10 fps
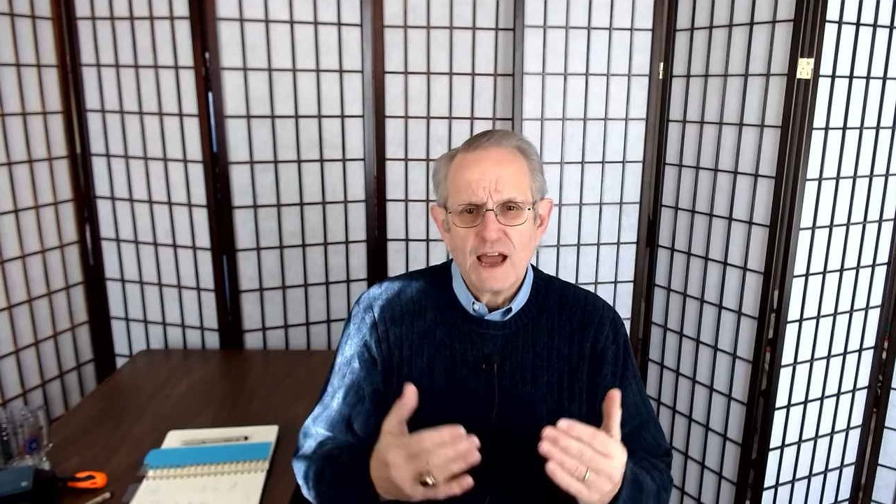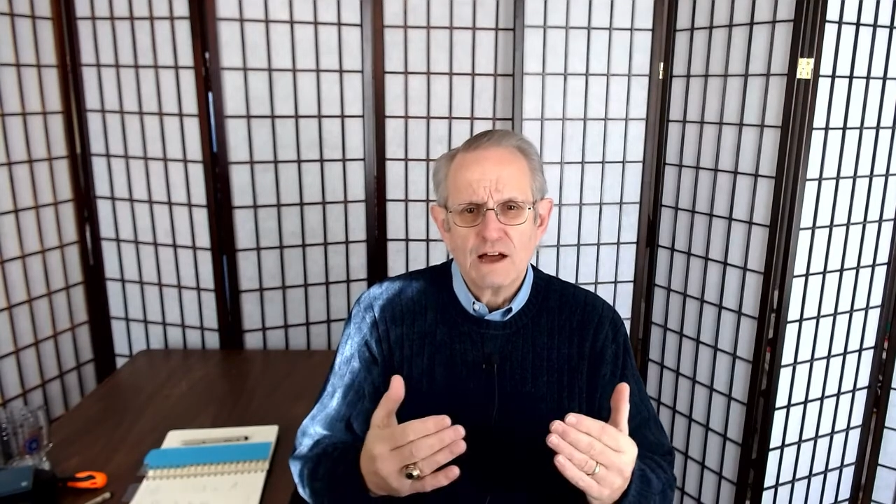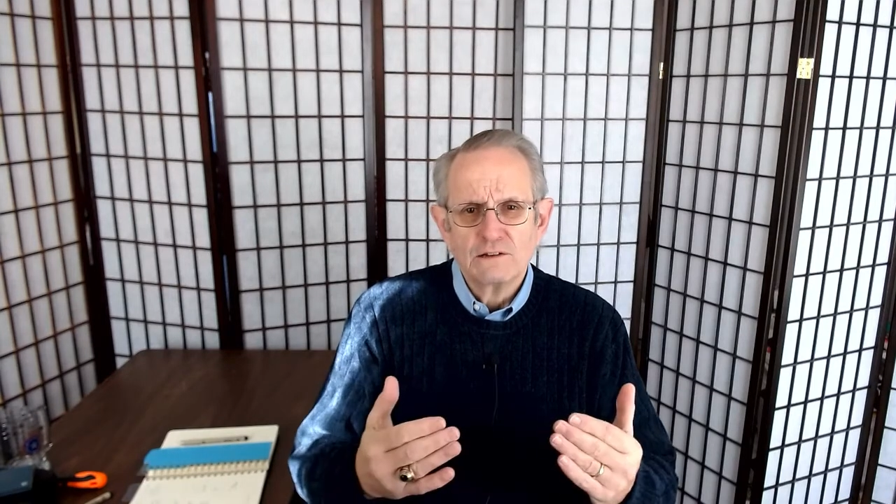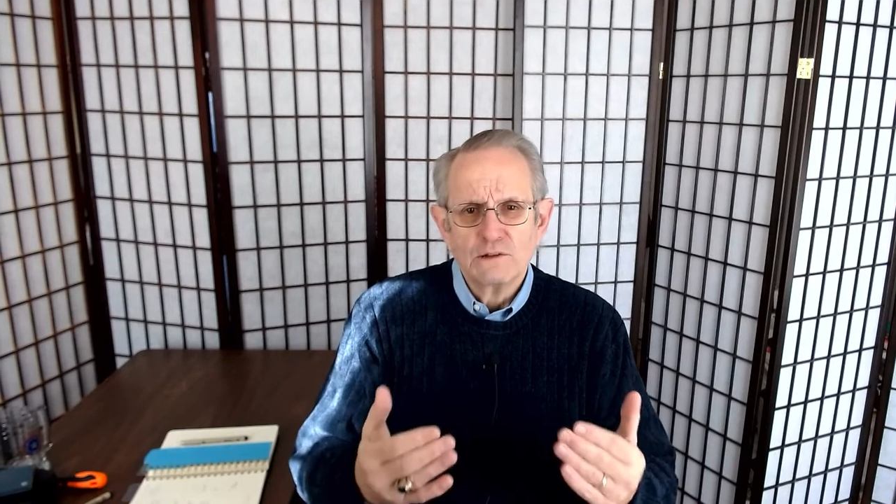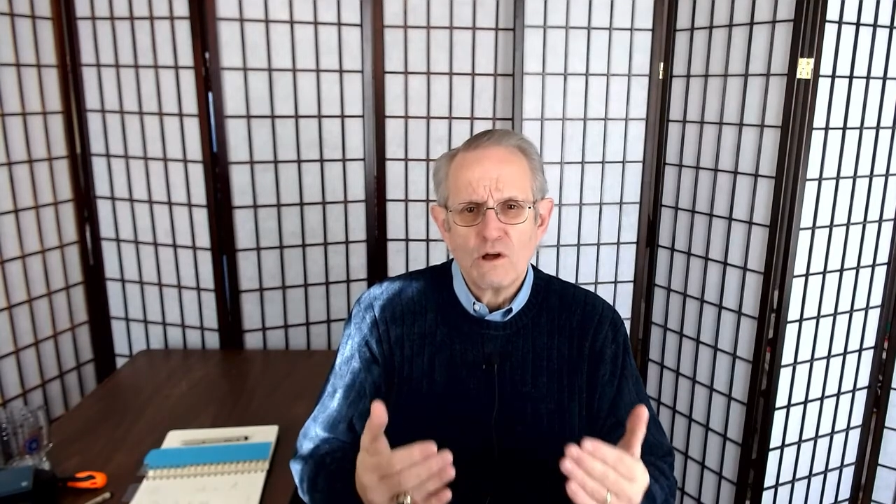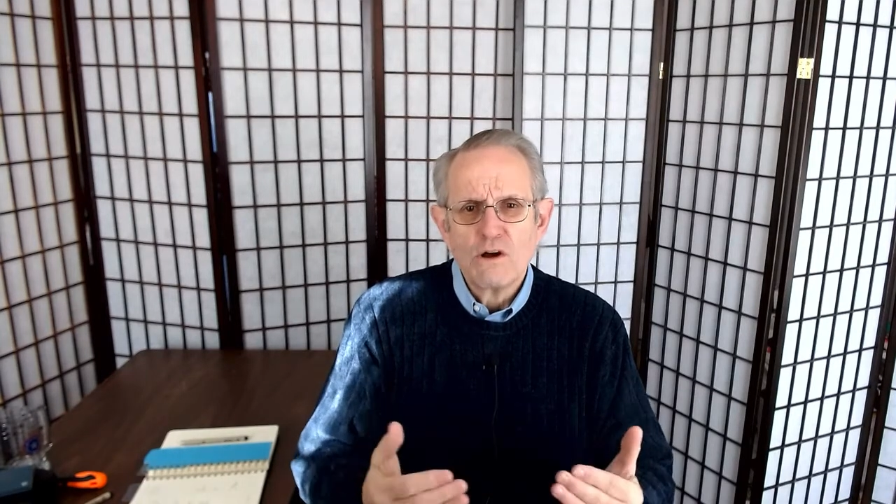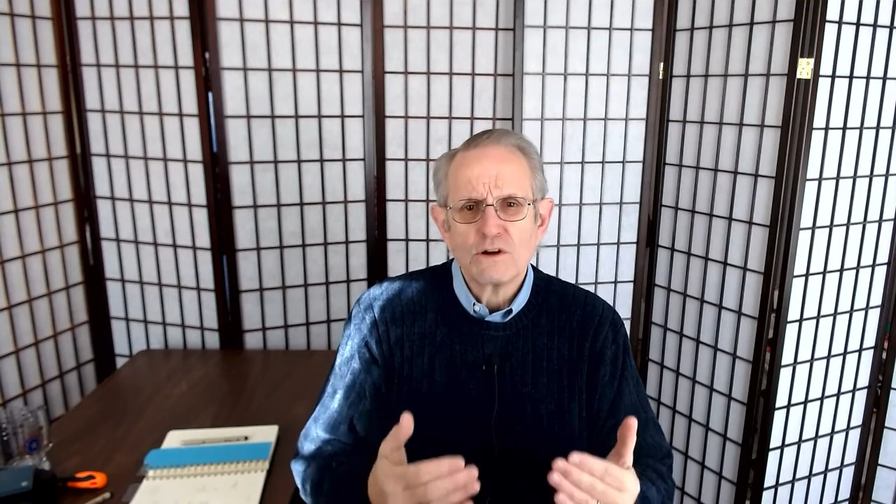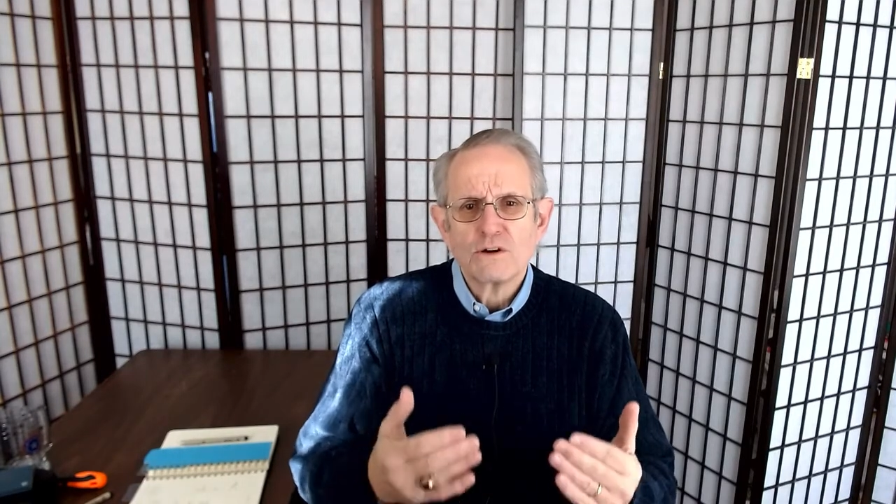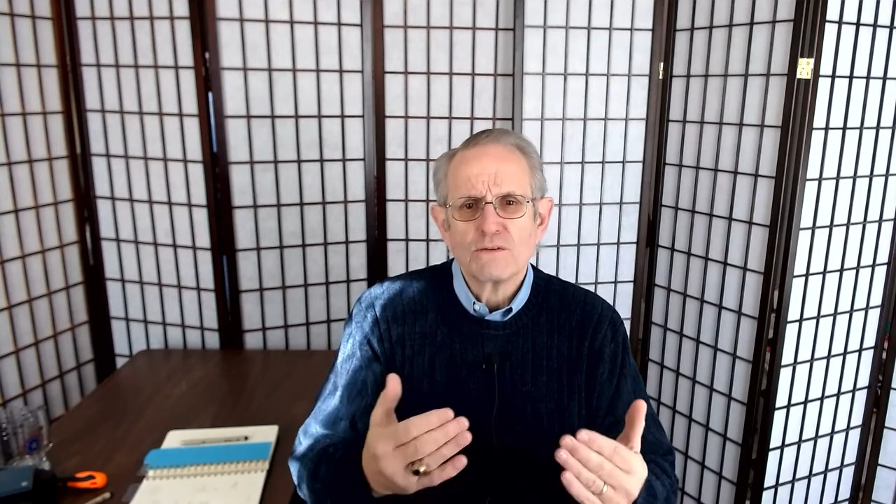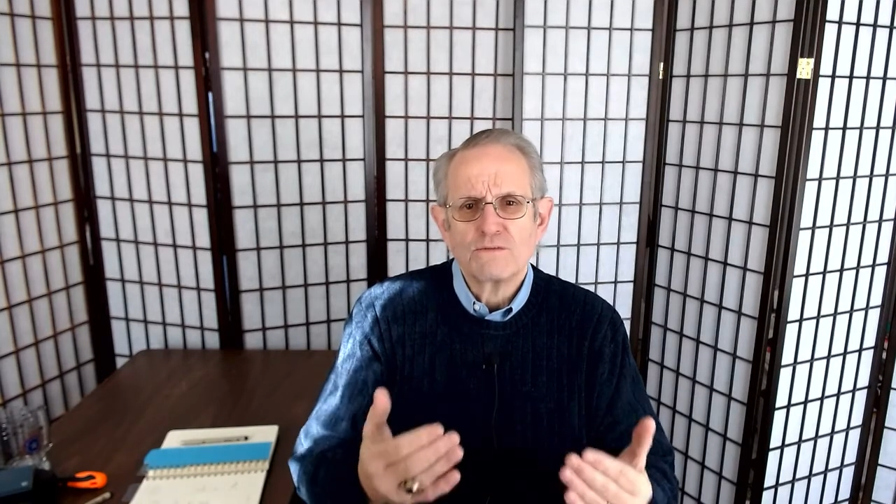a
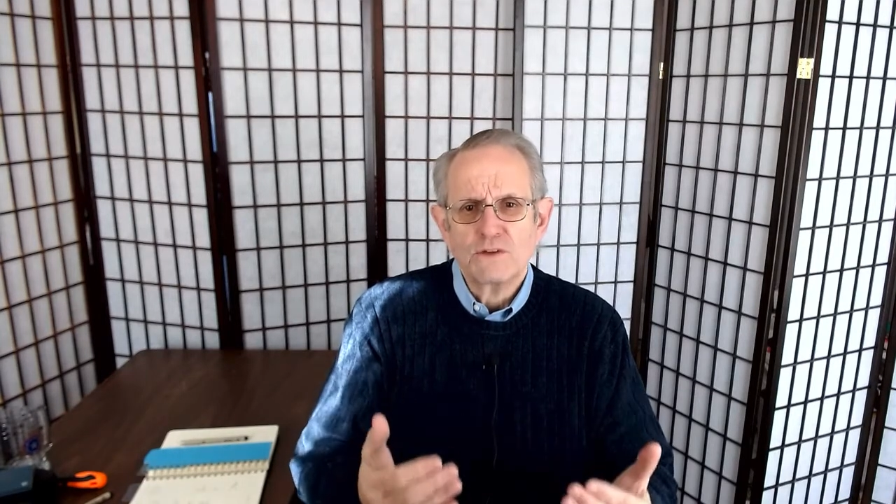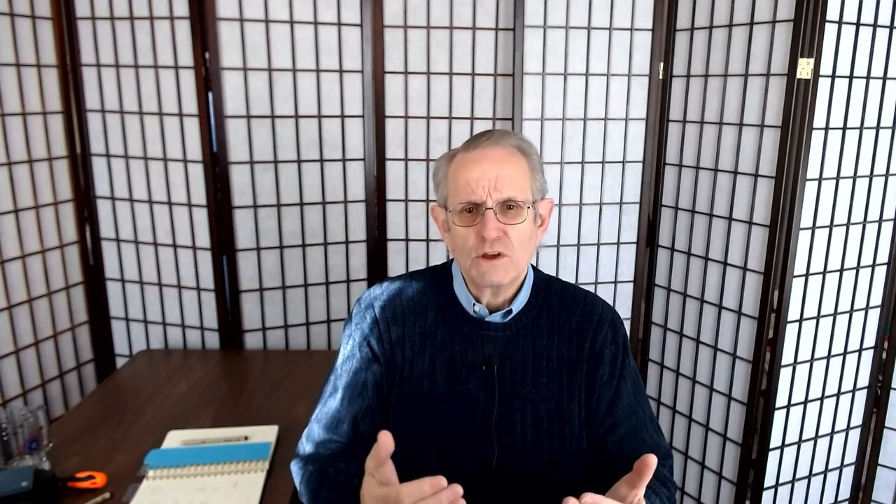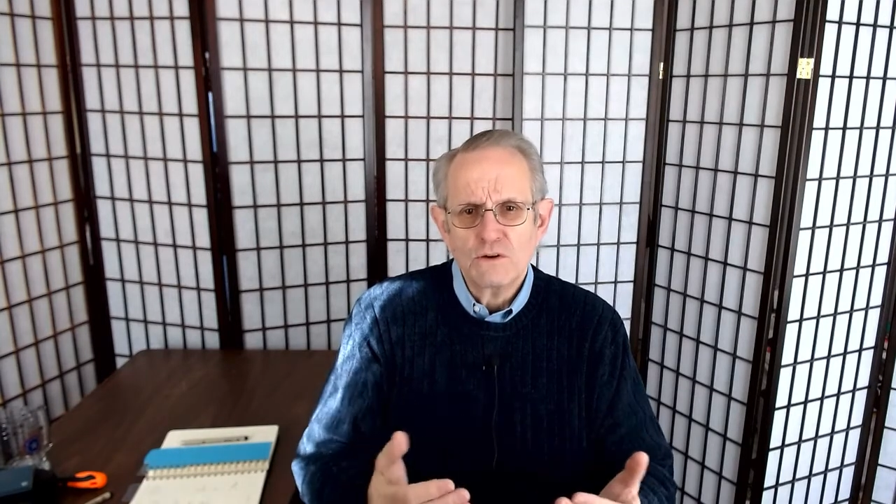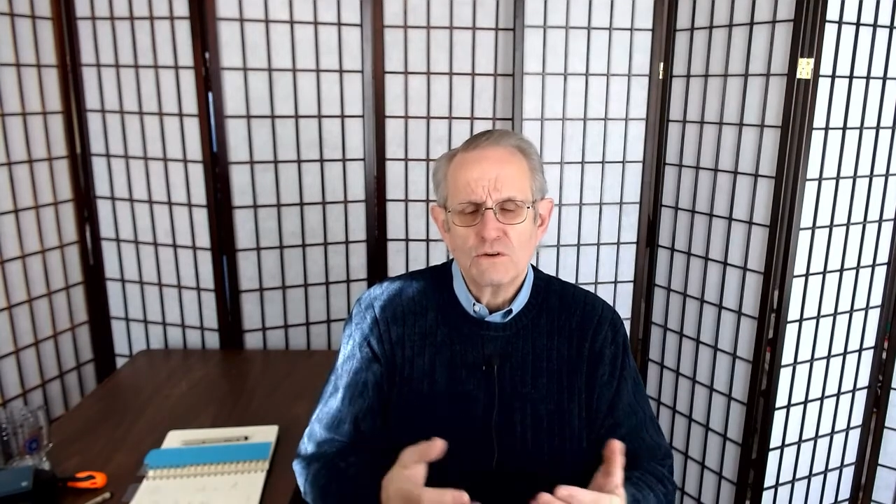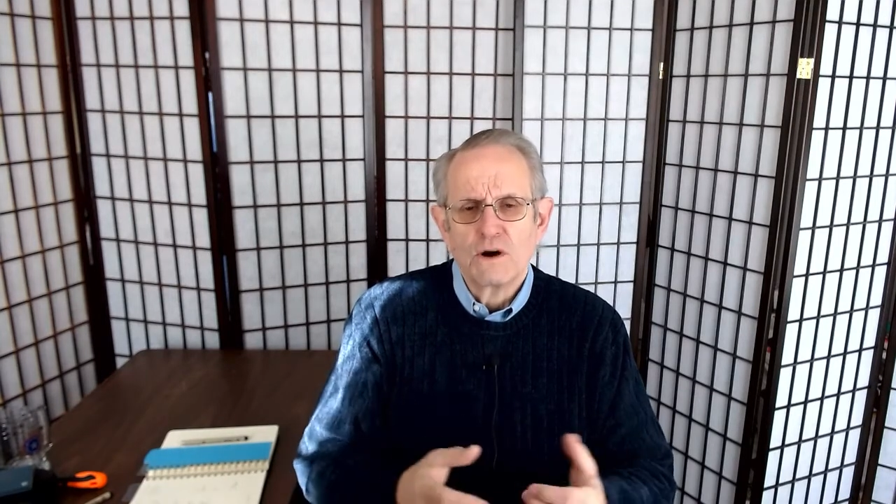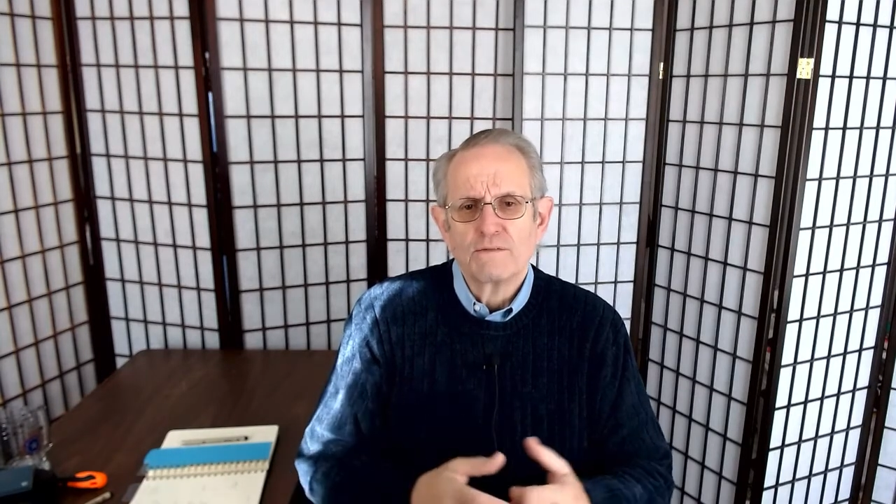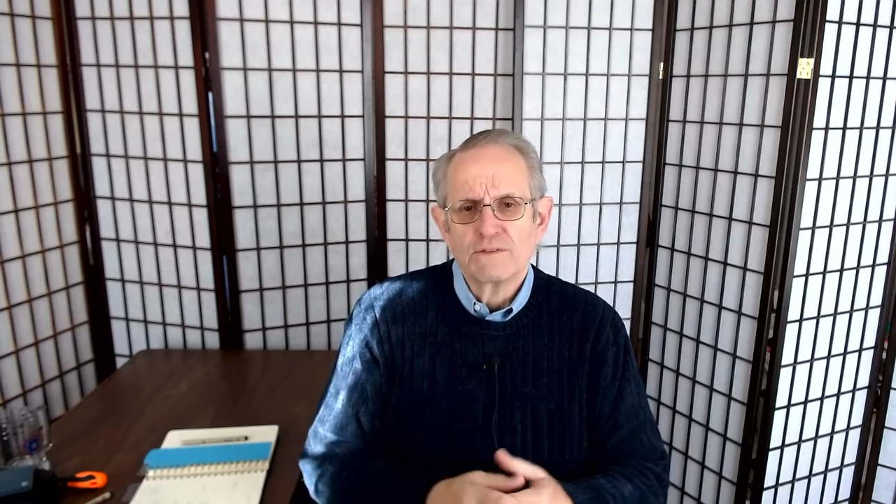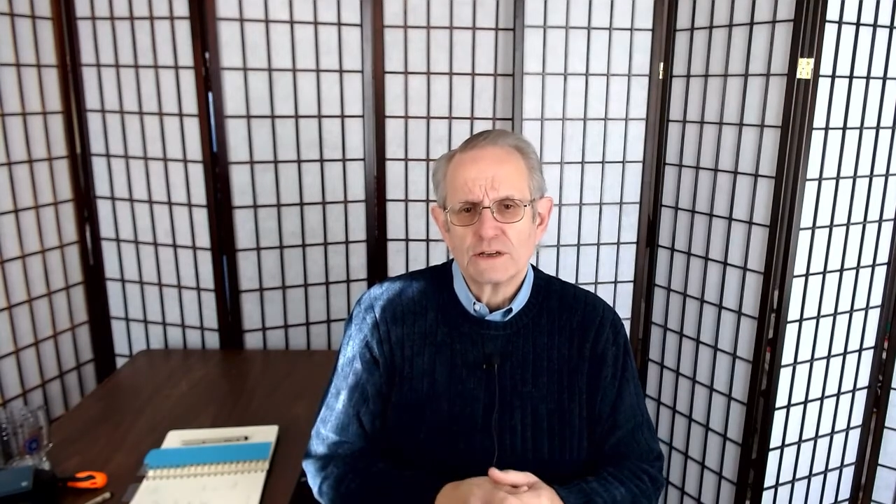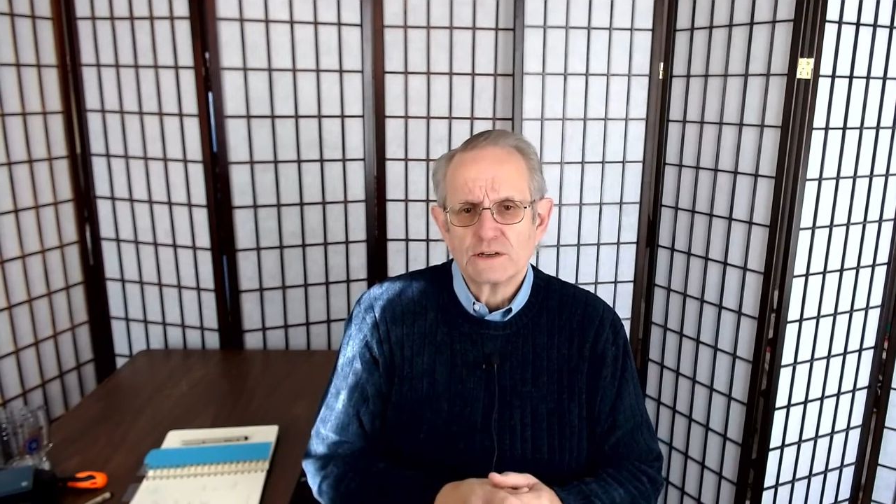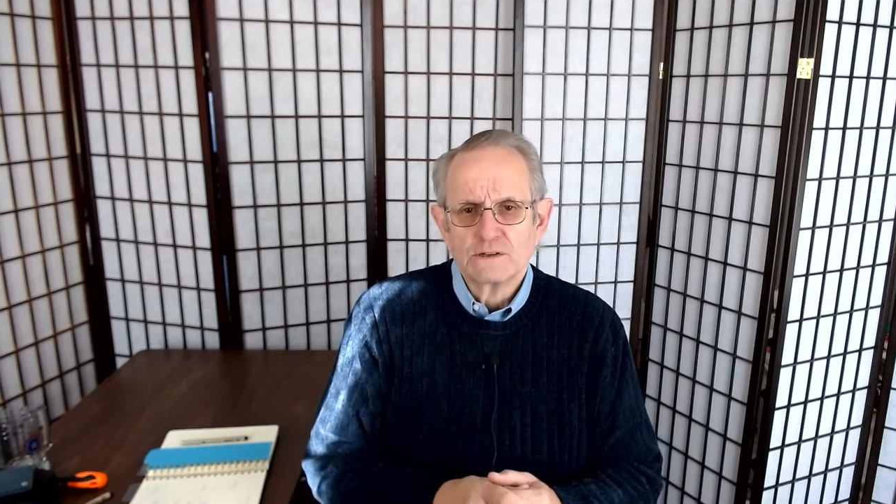longer view of things